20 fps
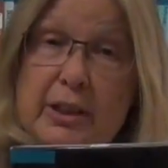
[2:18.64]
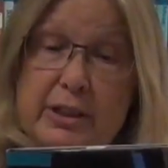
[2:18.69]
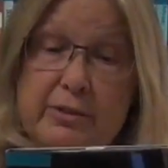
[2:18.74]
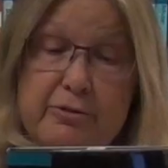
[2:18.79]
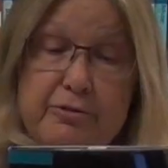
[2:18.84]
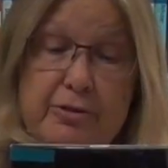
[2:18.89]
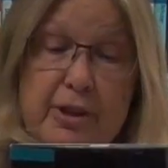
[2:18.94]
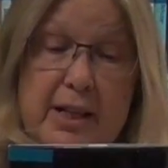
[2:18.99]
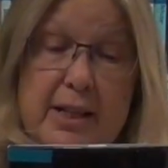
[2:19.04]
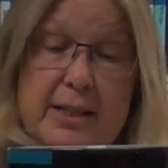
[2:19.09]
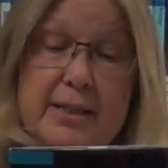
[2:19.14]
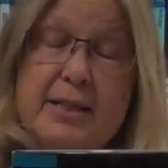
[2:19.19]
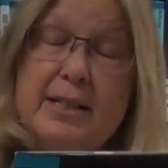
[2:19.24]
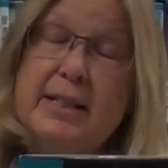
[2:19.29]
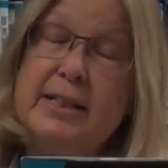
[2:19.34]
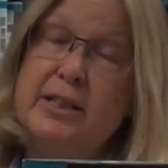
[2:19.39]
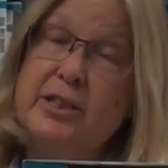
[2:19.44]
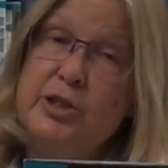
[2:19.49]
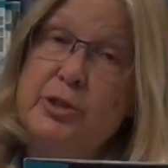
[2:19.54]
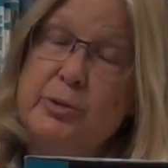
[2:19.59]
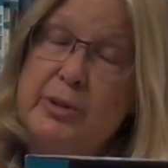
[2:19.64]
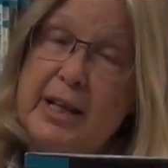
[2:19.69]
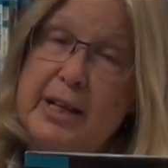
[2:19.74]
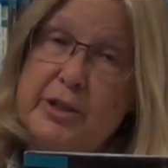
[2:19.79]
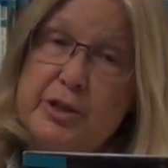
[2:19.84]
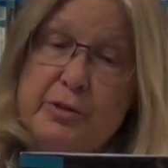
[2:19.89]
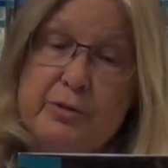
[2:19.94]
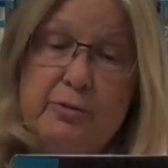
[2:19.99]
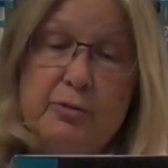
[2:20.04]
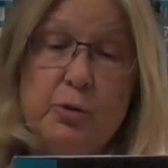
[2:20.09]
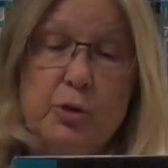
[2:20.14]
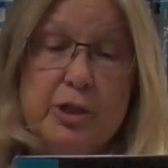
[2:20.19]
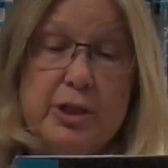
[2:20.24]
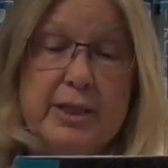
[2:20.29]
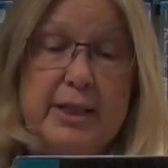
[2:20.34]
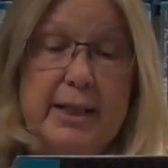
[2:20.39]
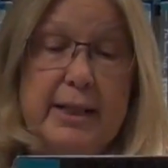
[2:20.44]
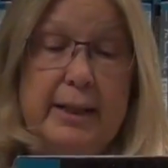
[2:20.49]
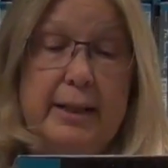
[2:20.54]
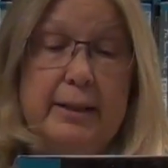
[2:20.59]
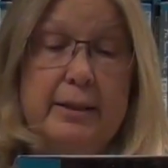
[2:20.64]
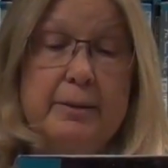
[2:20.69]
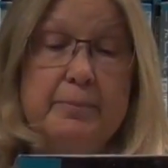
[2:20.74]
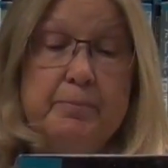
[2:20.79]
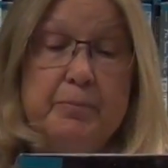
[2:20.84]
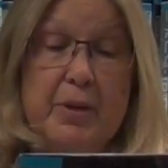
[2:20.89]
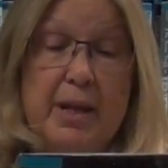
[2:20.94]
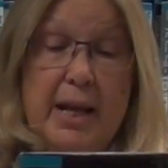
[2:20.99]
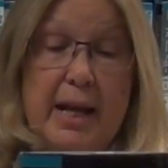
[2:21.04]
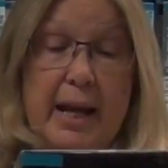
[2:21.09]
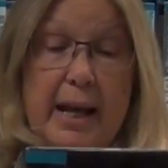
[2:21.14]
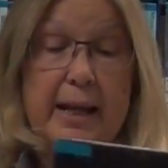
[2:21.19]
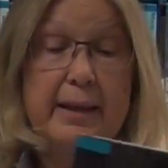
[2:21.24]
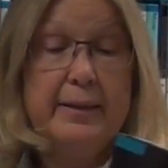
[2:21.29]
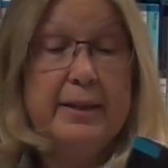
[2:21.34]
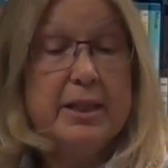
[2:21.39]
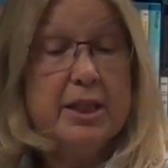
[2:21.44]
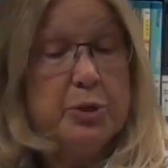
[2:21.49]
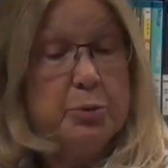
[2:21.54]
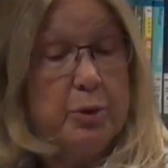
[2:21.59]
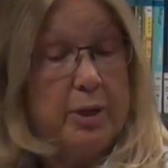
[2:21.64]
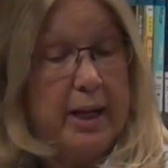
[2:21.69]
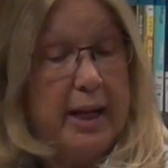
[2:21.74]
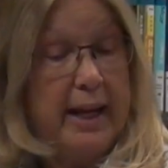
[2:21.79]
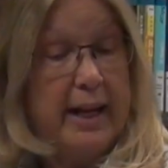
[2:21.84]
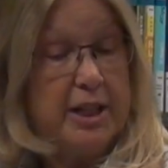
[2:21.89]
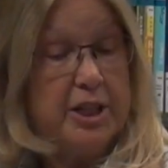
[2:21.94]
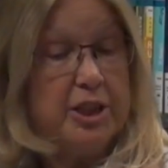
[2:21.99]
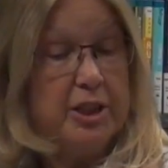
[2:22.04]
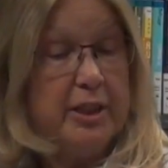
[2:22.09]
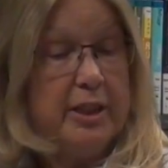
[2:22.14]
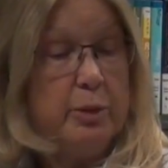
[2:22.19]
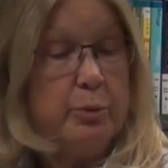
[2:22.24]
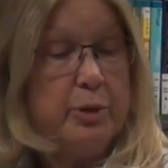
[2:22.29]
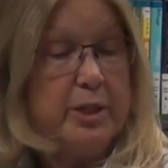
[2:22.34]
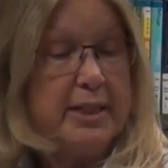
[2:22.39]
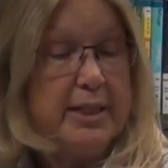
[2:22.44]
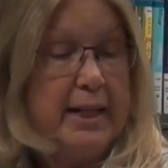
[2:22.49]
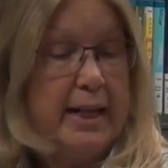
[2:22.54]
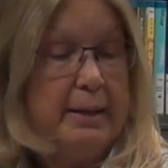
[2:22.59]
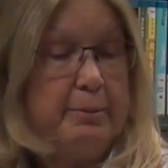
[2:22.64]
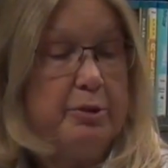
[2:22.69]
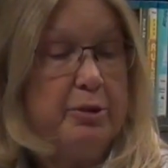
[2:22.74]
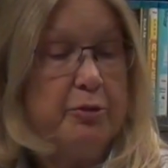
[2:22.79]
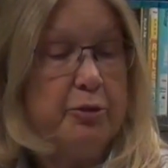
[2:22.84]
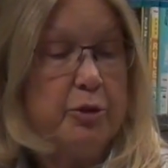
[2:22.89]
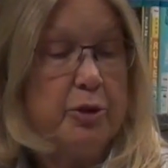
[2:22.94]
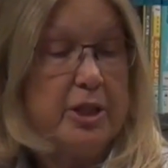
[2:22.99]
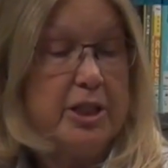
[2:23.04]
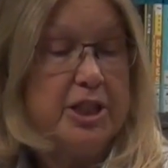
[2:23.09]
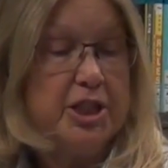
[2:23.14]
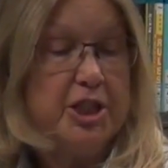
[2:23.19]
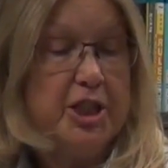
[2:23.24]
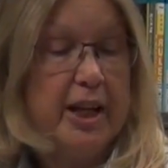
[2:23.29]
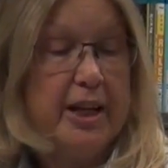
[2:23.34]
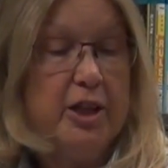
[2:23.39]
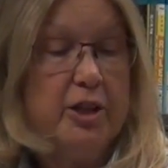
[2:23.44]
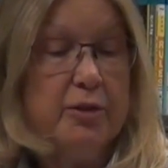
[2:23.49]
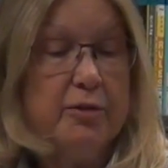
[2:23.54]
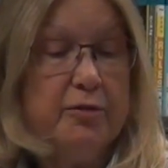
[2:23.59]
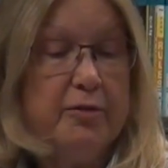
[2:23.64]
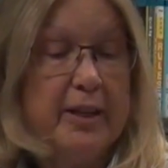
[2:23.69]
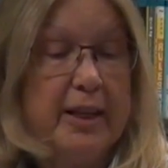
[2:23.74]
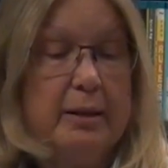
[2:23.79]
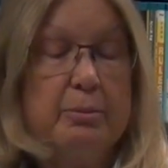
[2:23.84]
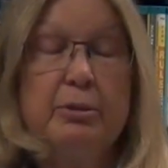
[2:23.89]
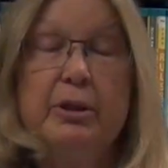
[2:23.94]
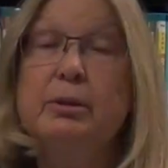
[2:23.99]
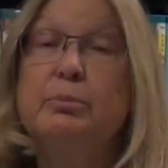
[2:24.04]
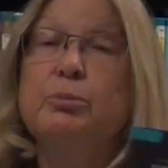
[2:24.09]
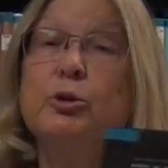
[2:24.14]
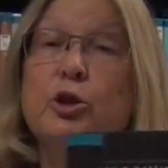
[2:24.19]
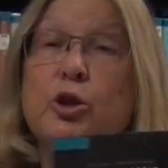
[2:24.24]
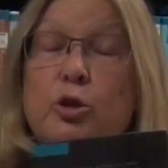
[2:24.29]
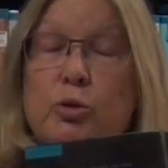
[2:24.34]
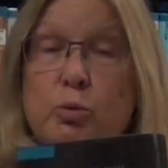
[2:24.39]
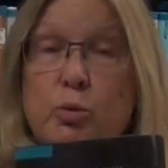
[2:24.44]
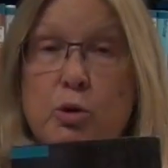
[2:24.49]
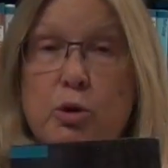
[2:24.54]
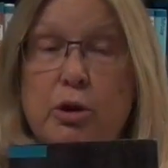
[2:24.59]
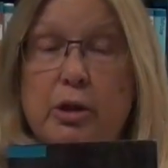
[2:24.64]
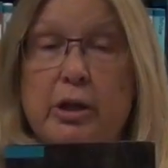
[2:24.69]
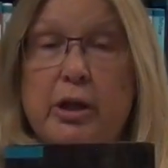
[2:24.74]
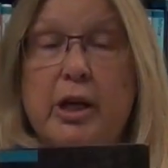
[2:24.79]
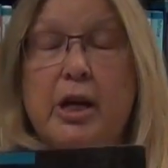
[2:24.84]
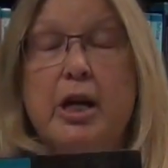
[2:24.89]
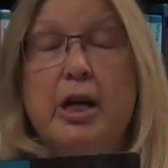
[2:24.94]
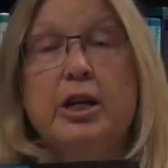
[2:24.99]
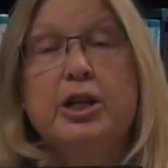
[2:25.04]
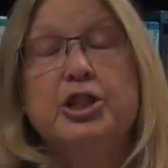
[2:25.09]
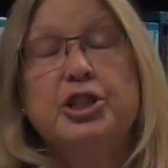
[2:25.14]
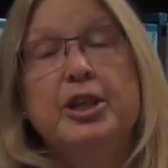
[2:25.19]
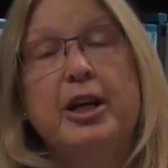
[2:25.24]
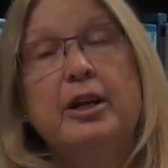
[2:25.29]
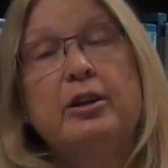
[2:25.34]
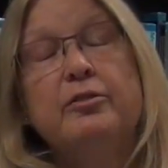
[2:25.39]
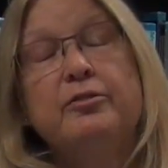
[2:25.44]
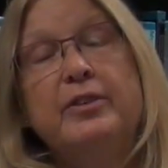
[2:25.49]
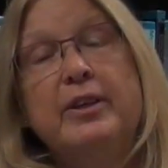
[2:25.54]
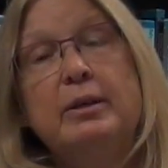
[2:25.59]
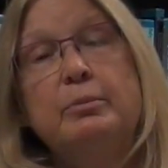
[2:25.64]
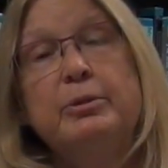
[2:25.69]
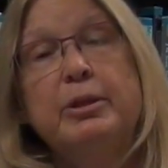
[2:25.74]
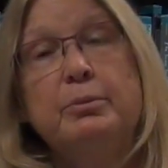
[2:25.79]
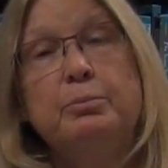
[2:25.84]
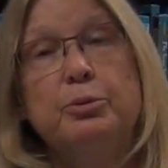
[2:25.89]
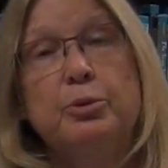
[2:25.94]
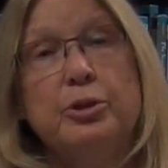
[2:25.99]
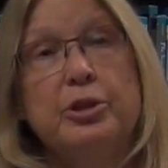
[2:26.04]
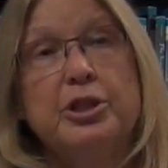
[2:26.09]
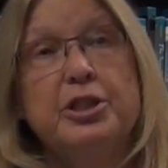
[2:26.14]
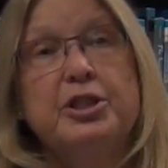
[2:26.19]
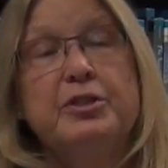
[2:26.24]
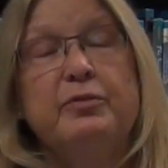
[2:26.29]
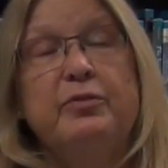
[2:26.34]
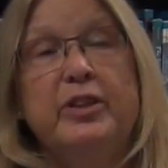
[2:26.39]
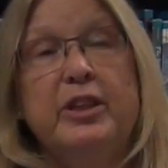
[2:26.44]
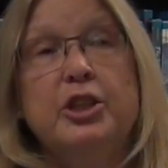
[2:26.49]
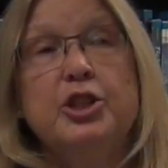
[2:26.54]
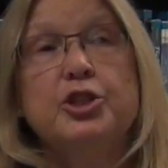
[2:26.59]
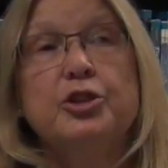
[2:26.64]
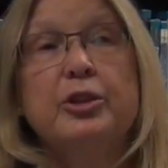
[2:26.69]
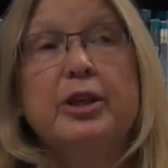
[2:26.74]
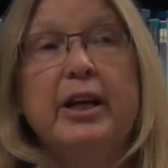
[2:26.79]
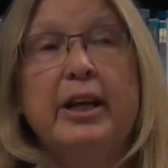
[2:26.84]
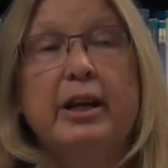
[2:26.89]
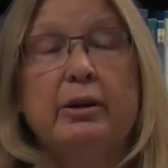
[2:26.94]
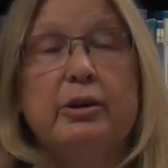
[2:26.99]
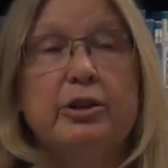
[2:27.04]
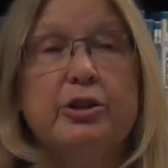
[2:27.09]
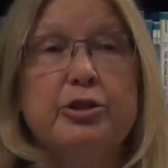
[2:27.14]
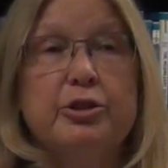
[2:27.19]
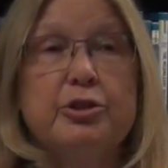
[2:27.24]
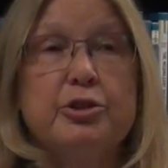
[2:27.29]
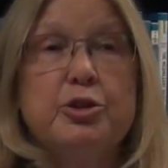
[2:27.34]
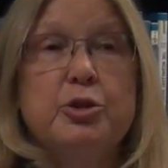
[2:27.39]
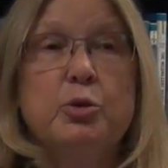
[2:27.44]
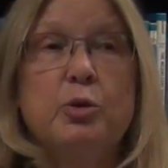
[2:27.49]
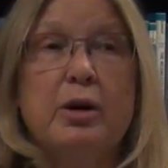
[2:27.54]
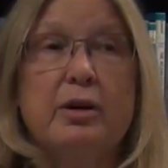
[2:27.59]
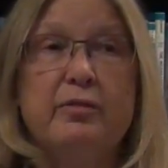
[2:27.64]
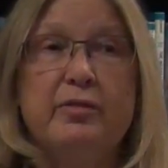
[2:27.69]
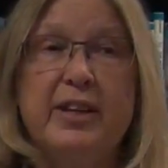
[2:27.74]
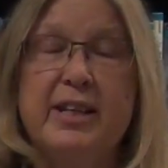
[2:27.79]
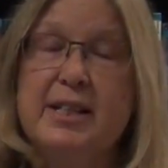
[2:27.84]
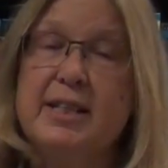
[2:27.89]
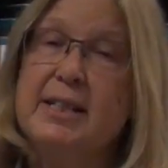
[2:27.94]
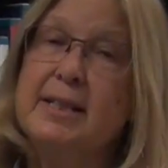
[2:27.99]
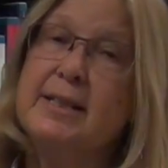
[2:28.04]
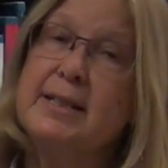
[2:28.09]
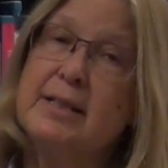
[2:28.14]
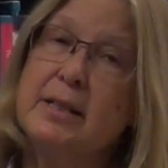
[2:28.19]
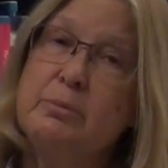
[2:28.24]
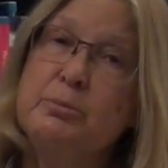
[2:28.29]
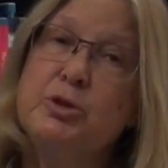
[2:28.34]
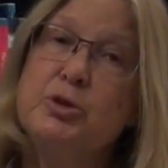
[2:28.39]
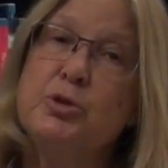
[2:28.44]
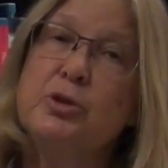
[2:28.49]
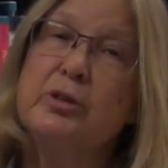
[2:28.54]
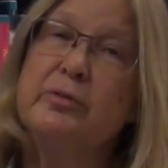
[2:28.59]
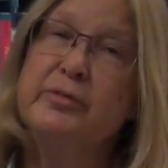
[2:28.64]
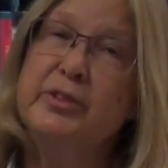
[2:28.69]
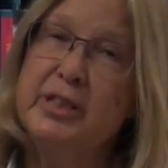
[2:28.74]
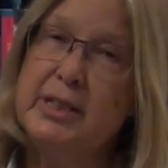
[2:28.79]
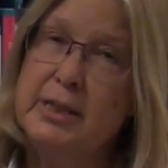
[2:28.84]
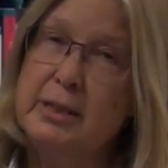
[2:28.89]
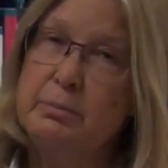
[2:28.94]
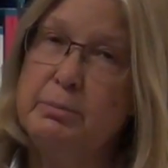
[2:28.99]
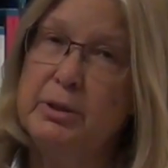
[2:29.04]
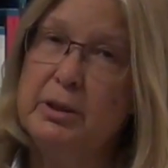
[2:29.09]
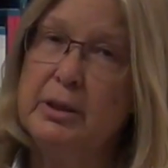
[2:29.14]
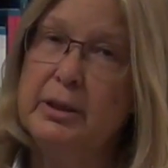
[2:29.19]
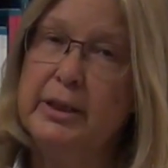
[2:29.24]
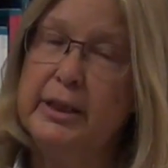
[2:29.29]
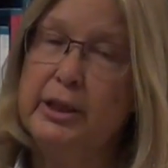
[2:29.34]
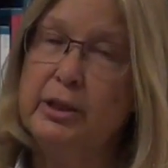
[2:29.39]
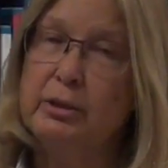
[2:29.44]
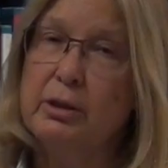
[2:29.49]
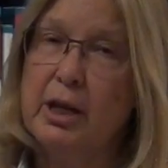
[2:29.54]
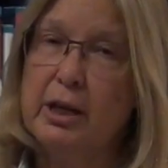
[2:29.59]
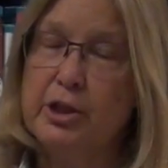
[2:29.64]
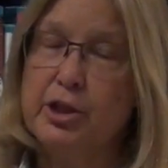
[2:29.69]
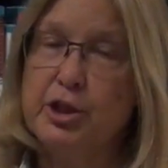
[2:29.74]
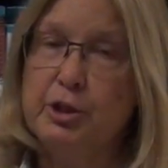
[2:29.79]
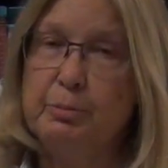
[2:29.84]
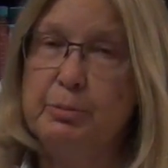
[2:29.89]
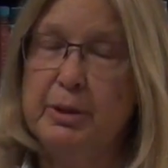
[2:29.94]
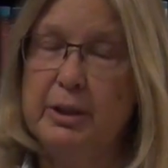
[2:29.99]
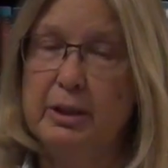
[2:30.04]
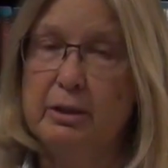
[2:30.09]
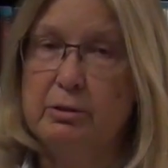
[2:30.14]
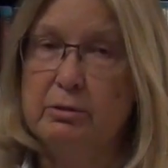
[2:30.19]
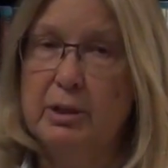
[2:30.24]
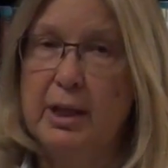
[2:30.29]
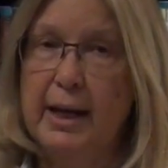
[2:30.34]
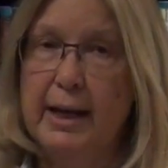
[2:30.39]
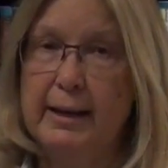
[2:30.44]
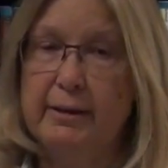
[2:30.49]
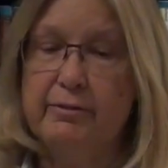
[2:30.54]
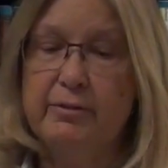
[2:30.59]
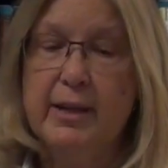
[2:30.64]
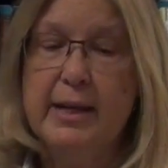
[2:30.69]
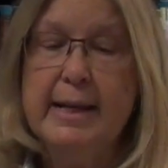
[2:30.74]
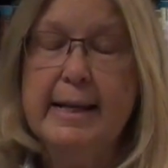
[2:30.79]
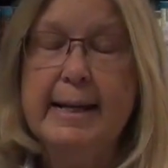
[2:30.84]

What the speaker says: Friends in 2014. And this one actually was named for a Schneider Family Book Award. Schneider Family books feature characters who are facing some sort of disability or hardship in their life.